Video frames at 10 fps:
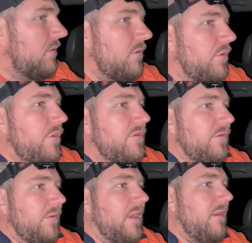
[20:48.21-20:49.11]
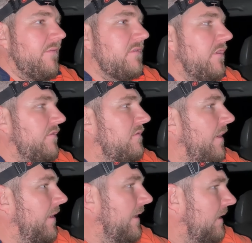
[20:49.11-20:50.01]
cruise through here ever so
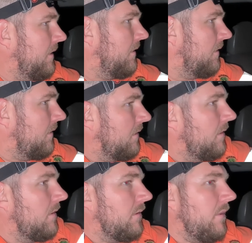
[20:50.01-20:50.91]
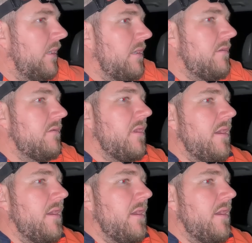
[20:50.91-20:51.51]
subtly, and